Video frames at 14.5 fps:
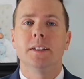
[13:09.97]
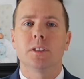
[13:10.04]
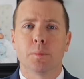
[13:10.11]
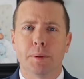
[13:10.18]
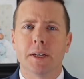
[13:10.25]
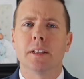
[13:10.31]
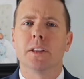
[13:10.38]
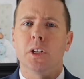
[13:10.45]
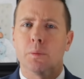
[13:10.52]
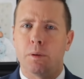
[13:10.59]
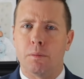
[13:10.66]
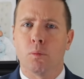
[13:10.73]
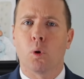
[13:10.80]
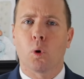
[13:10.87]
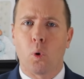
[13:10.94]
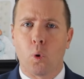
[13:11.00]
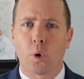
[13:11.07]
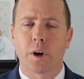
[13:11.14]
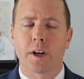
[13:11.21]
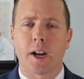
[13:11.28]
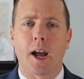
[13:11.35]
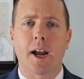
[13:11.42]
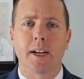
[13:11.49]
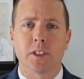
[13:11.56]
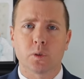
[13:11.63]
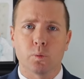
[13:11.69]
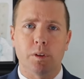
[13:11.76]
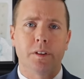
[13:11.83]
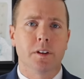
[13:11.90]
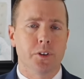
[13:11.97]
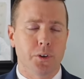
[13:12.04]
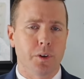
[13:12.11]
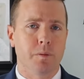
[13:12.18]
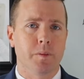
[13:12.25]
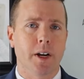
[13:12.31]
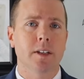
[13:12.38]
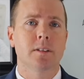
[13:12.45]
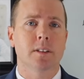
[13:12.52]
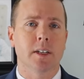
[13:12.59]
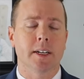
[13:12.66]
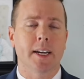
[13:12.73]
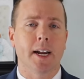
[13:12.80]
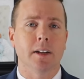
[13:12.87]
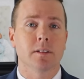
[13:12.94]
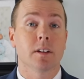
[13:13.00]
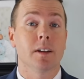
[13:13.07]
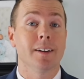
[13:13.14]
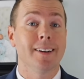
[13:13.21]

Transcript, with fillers: to be a little bit more organized within your investing accounts.